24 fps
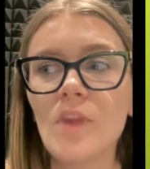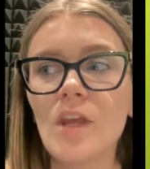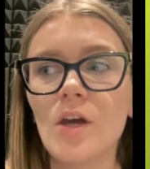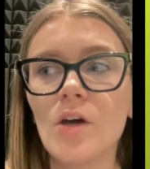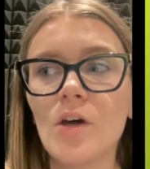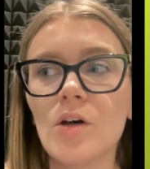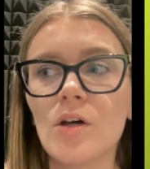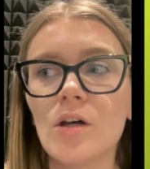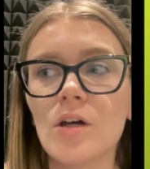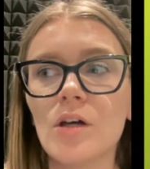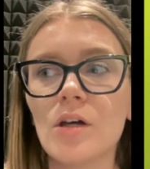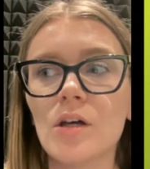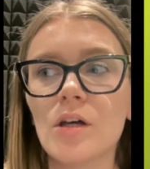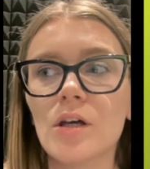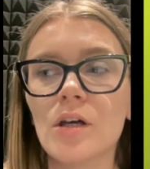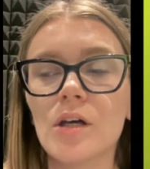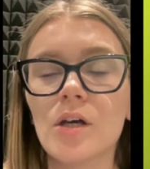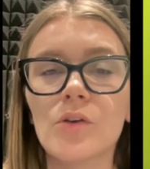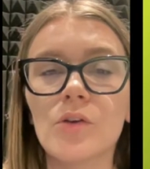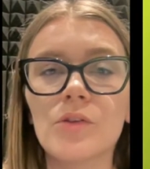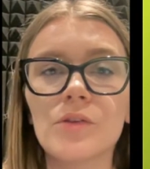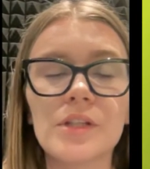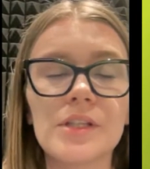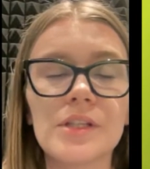
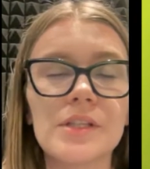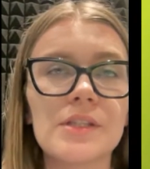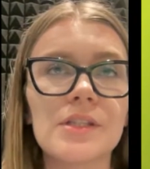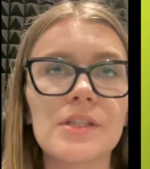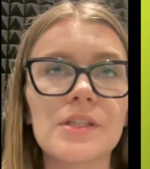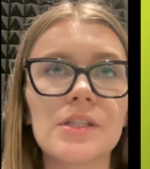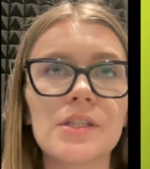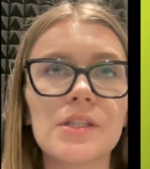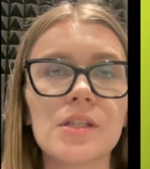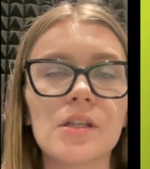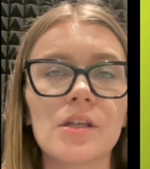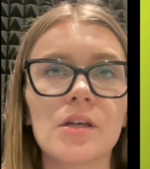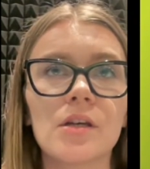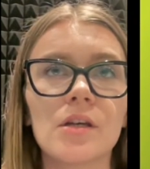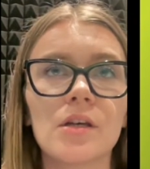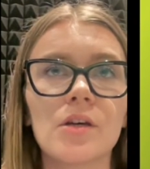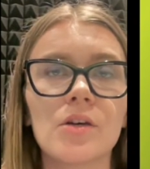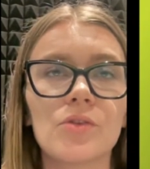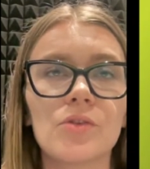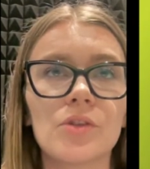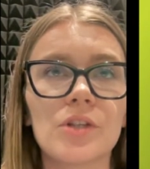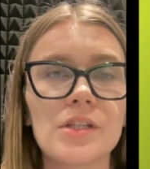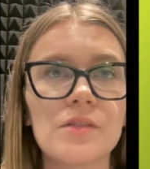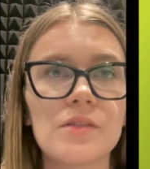on these
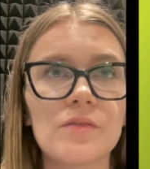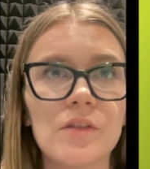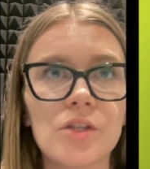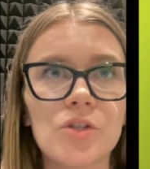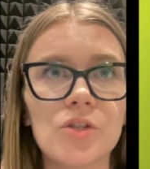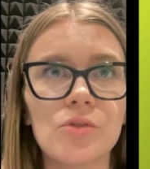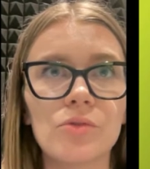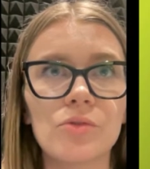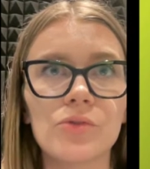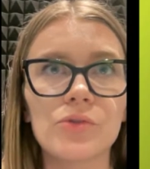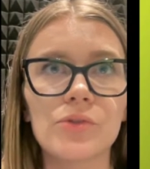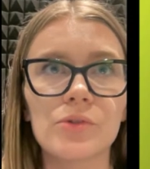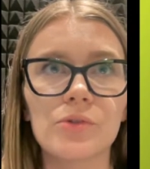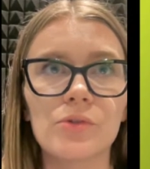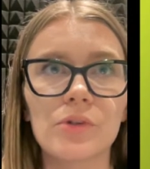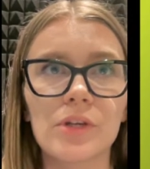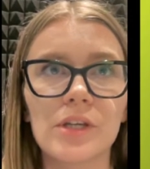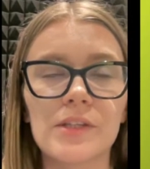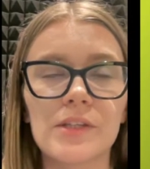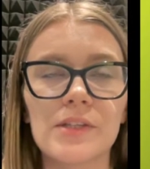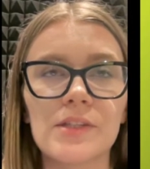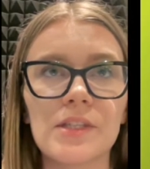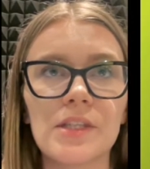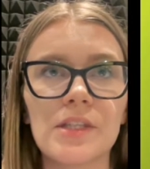visuals, you
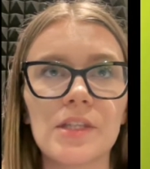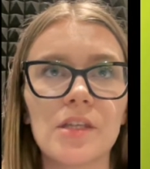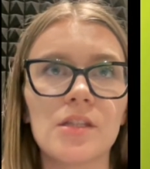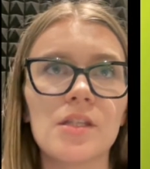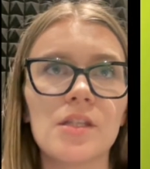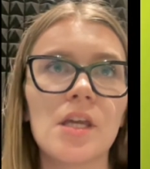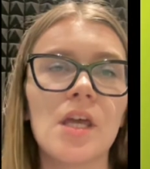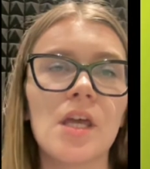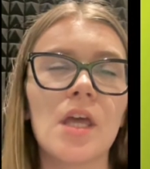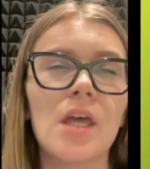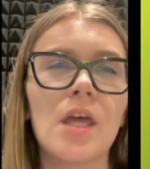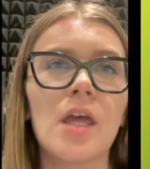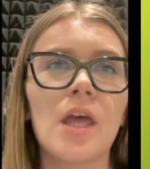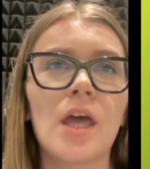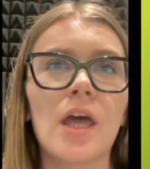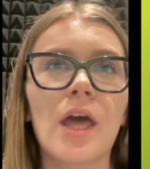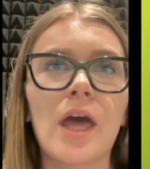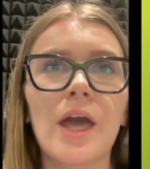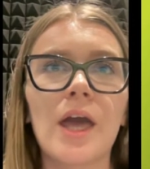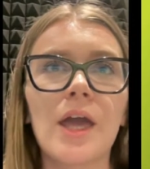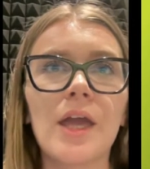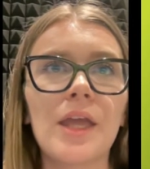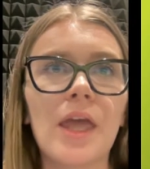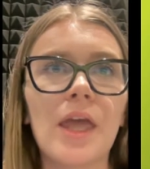can see that
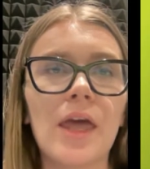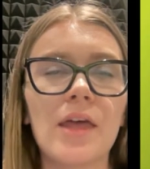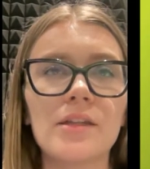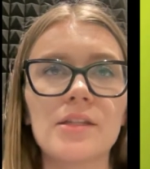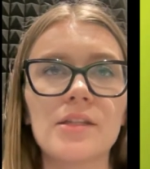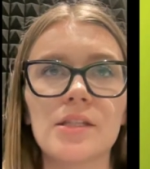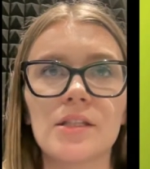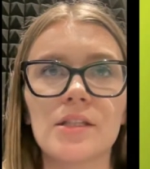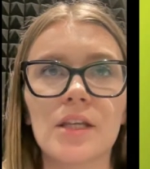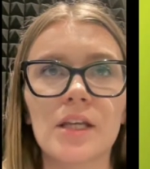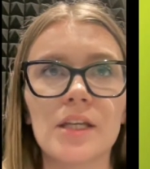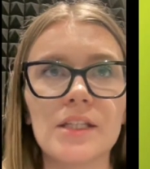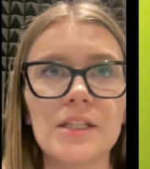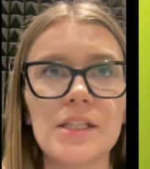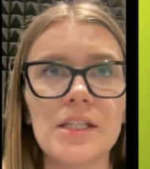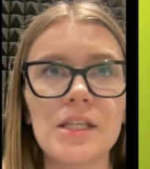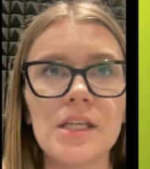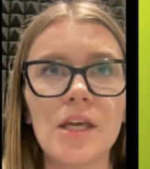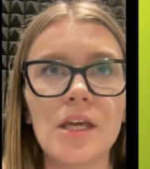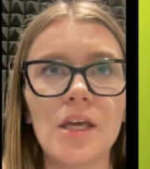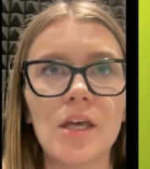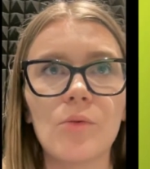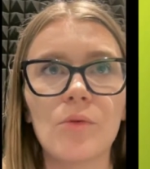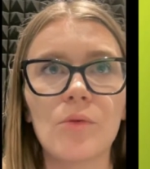I had an
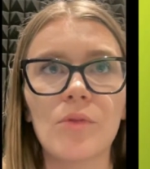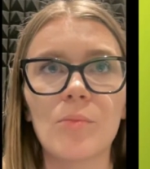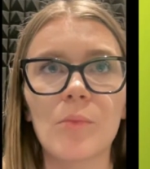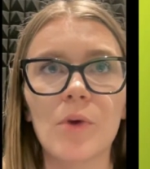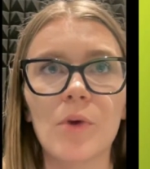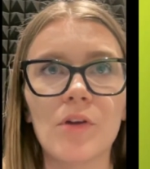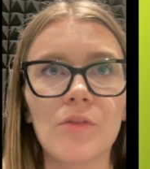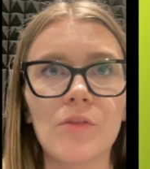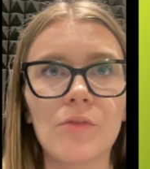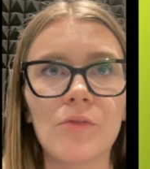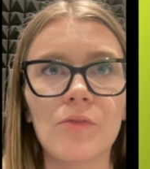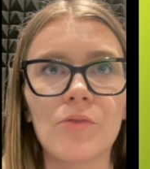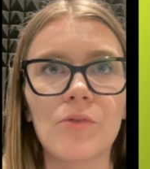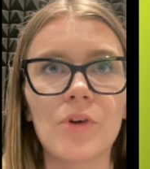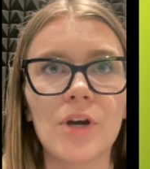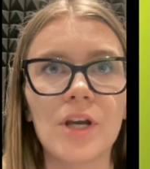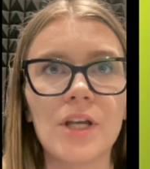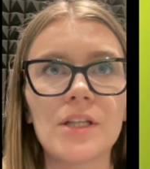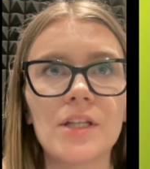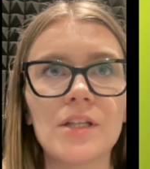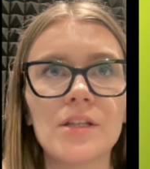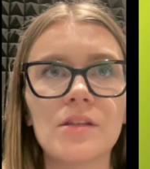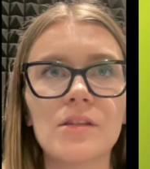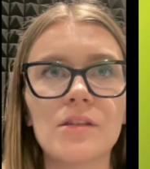idea with my
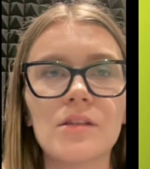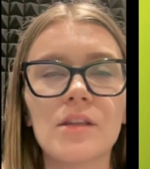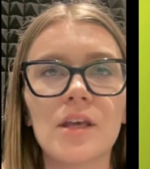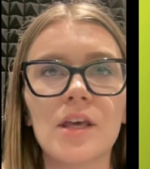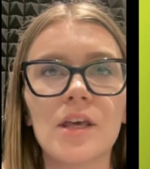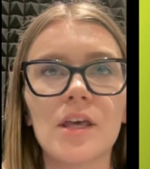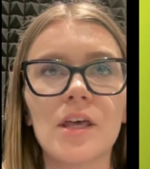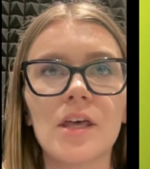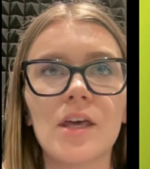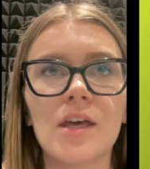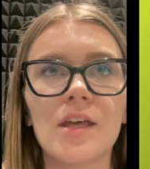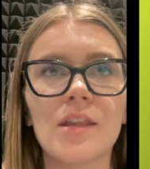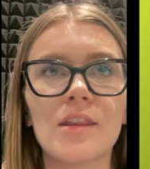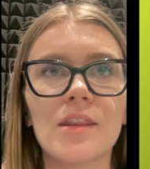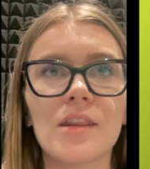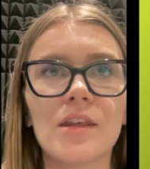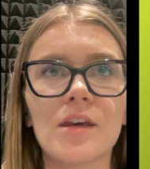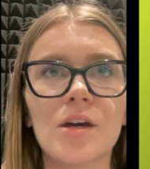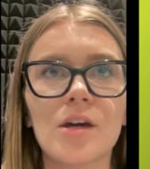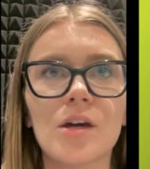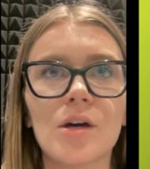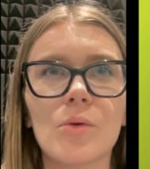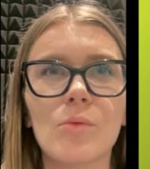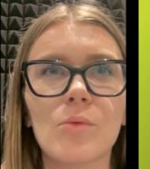friend that
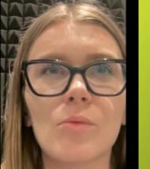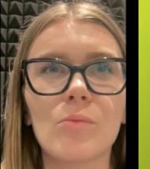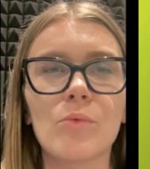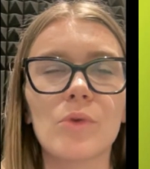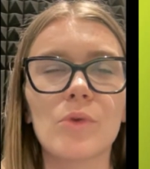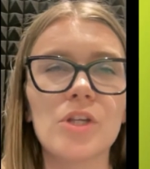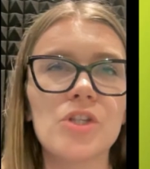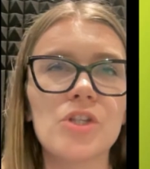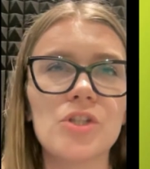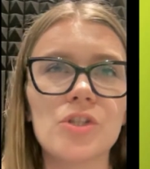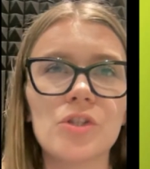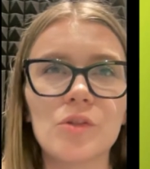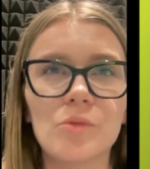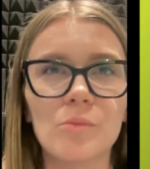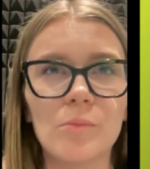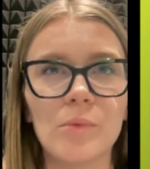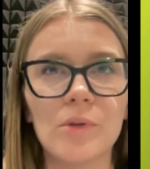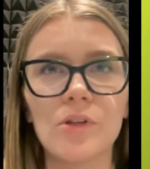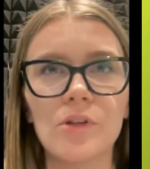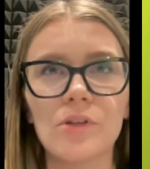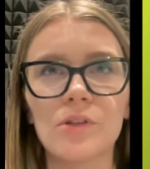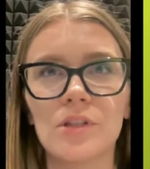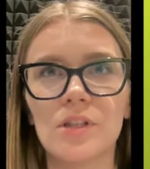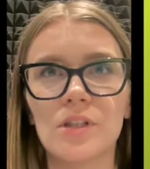we should
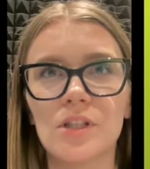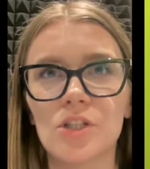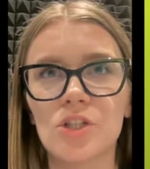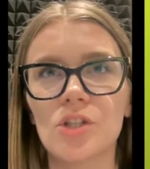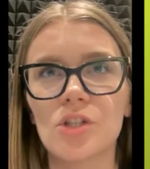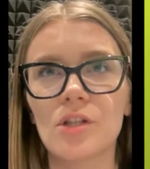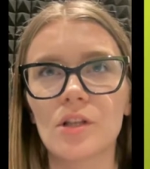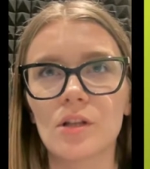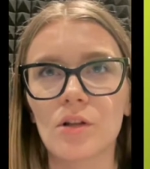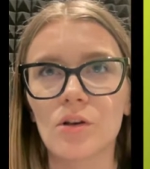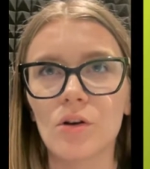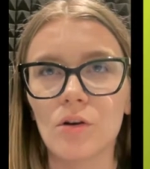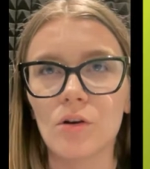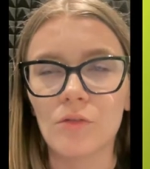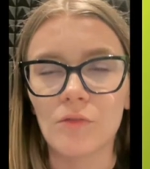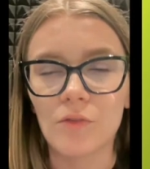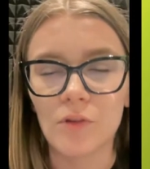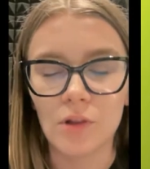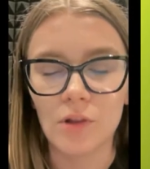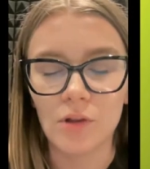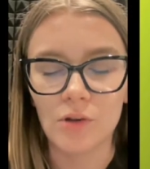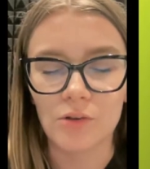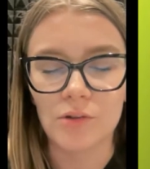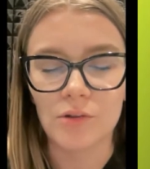build a digital
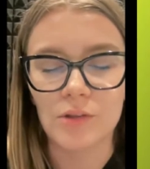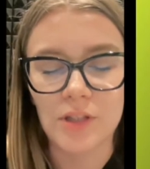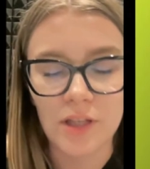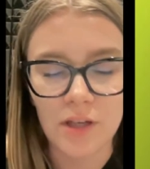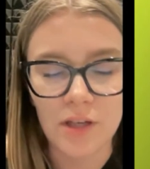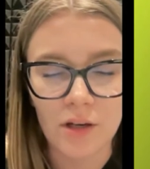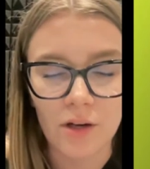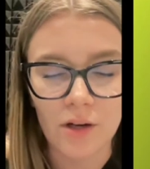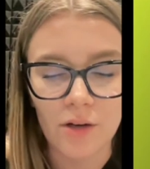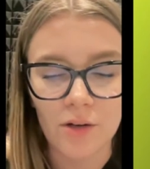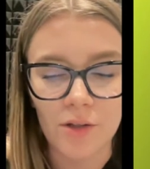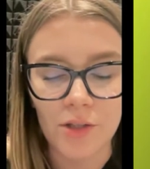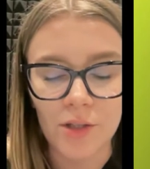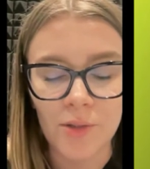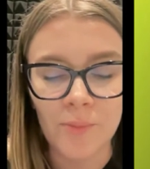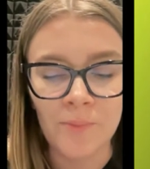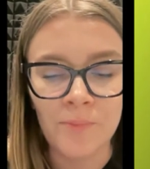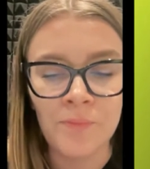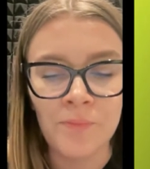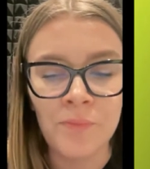coffee loyalty card.